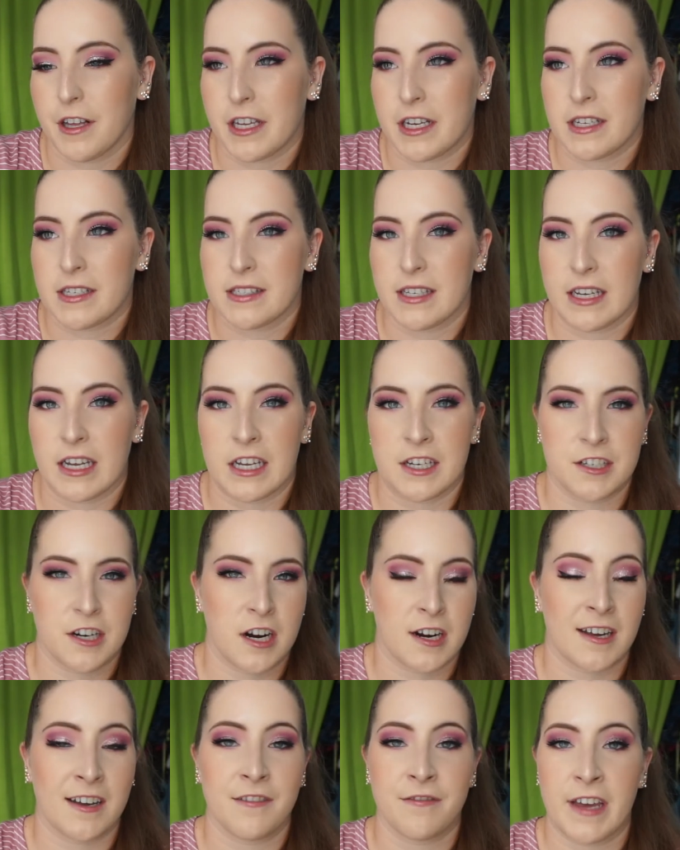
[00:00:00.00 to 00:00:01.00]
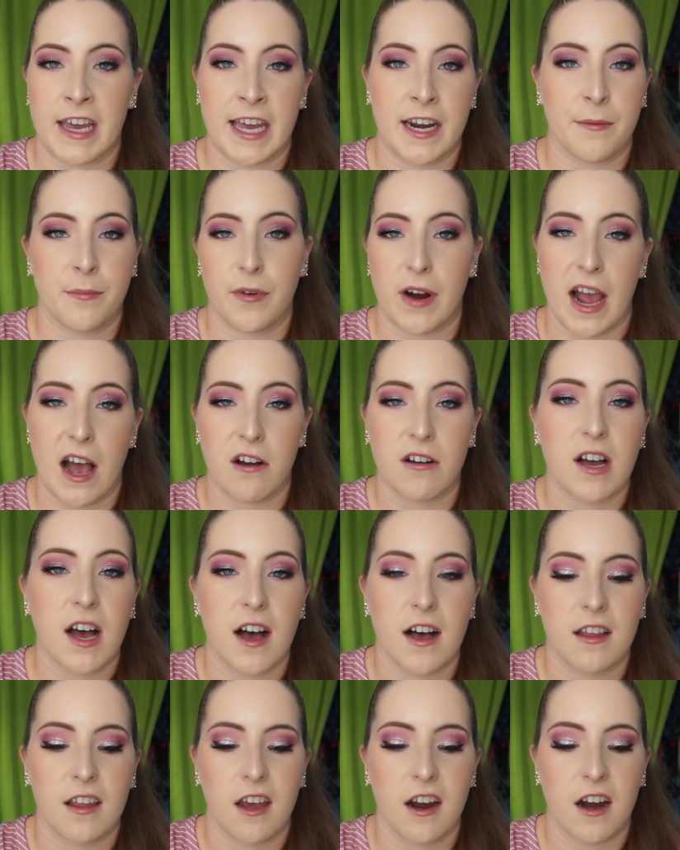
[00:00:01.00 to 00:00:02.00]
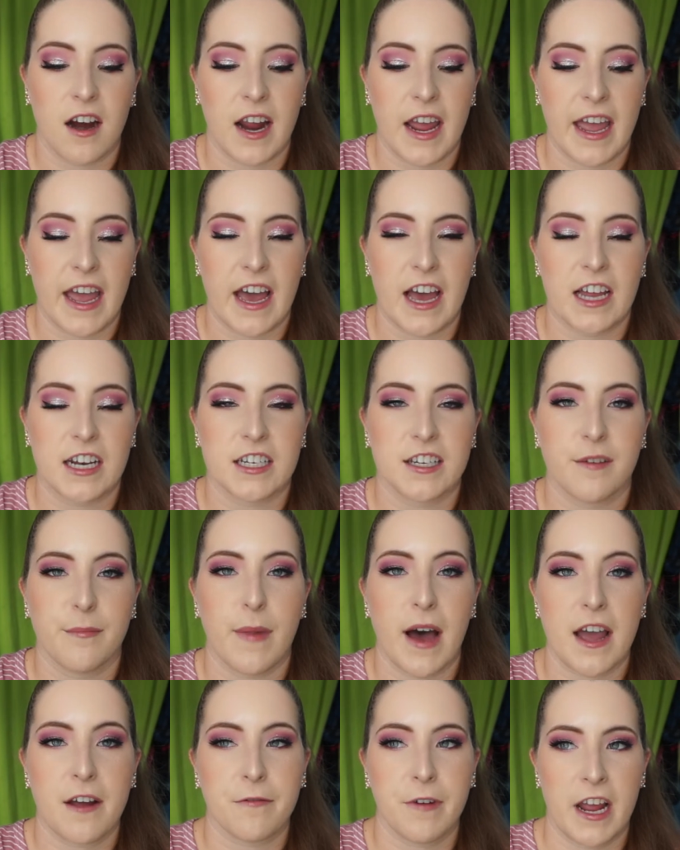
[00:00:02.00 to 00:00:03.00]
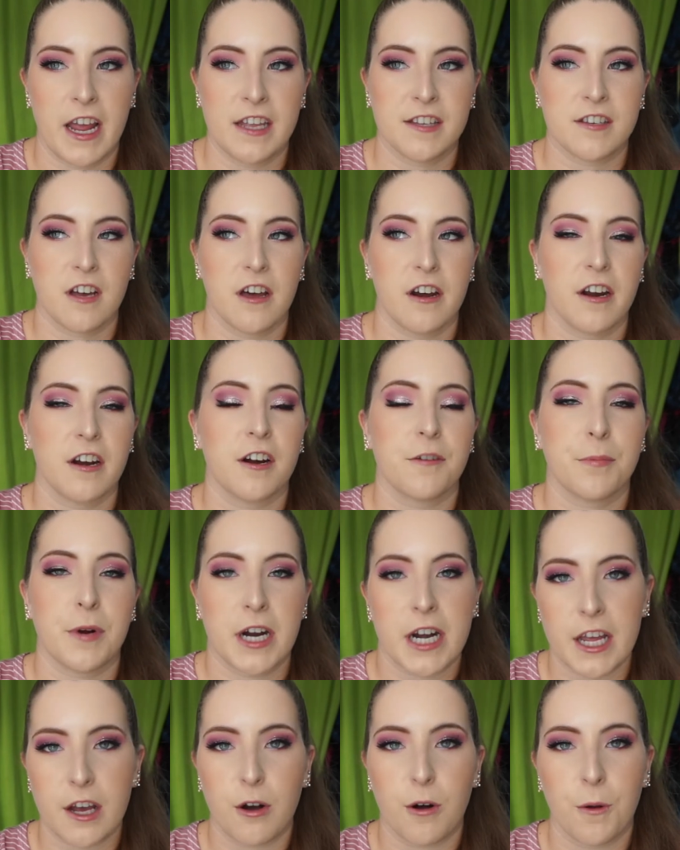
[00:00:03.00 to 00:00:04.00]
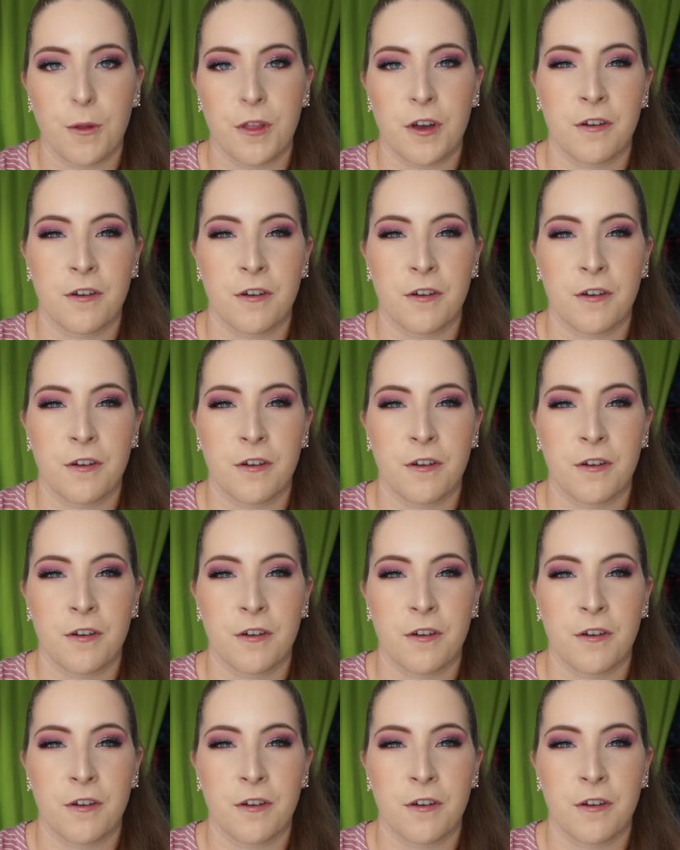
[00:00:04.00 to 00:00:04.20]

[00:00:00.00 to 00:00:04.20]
It is like a dark Havana brown color, and my reins on it are pretty old.